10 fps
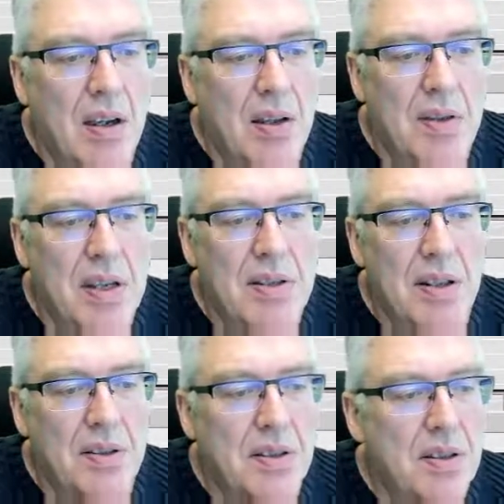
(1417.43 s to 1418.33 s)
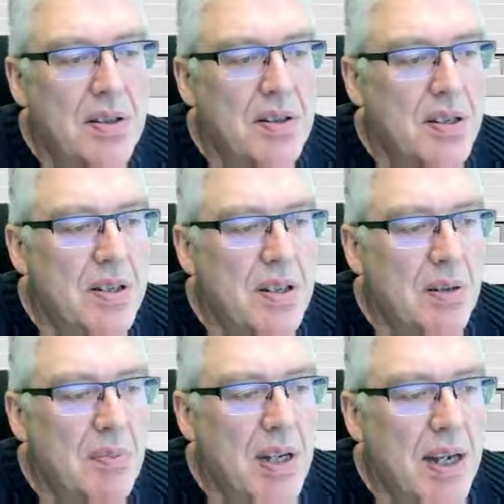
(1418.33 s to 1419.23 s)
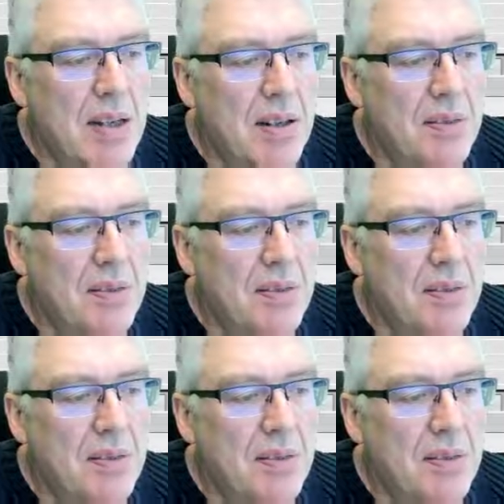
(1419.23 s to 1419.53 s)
These are the system data.